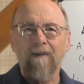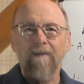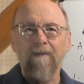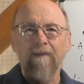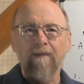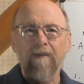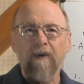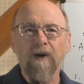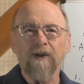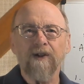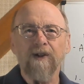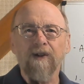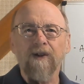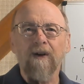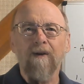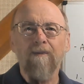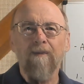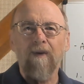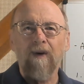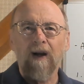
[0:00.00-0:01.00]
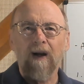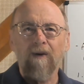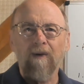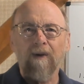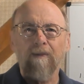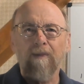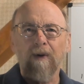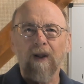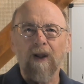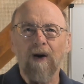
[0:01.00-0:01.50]
Persons
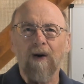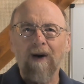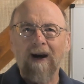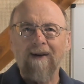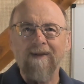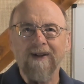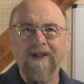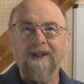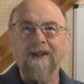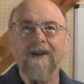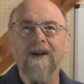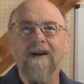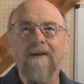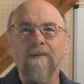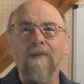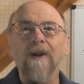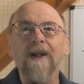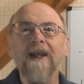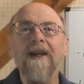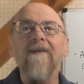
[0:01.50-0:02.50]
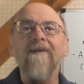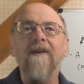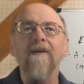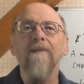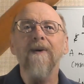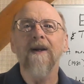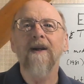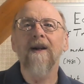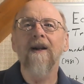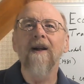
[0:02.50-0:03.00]
with below average income believe to
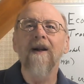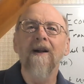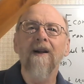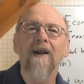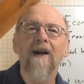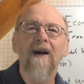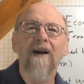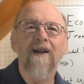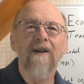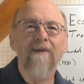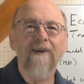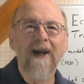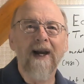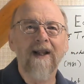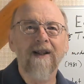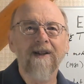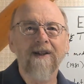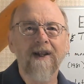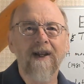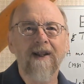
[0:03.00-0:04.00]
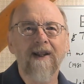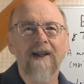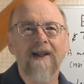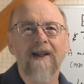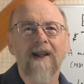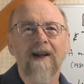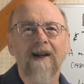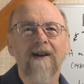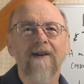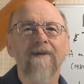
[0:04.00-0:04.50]
be the reality that
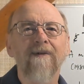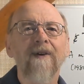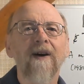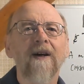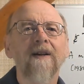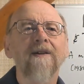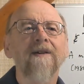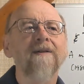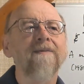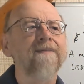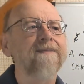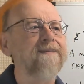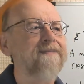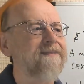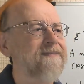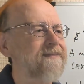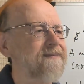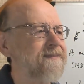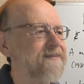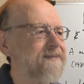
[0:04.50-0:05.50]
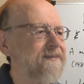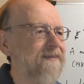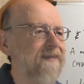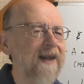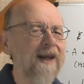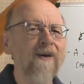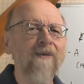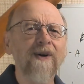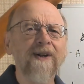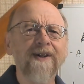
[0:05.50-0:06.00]
they confront,
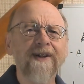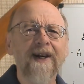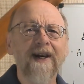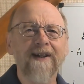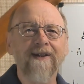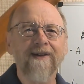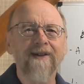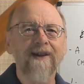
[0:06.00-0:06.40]
in which case